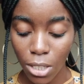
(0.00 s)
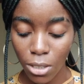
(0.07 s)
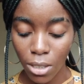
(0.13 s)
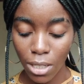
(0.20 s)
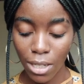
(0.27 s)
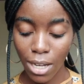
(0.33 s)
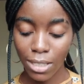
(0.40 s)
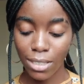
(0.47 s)
The
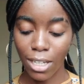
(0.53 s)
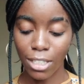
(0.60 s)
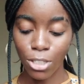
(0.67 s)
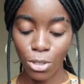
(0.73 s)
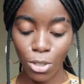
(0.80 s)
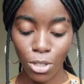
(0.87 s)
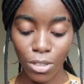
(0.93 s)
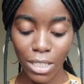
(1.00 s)
next
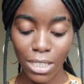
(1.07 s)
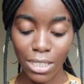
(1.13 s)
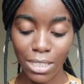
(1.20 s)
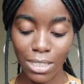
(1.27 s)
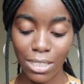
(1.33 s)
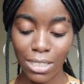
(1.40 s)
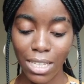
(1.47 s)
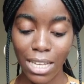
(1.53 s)
category
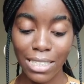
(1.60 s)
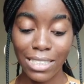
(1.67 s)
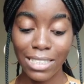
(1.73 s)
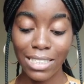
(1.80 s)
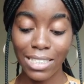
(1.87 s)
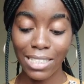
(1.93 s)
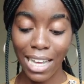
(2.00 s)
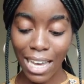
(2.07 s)
is
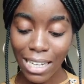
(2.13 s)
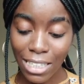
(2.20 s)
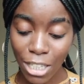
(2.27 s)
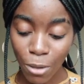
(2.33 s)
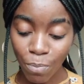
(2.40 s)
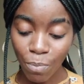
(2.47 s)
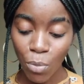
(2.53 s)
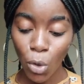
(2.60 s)

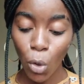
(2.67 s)
styling.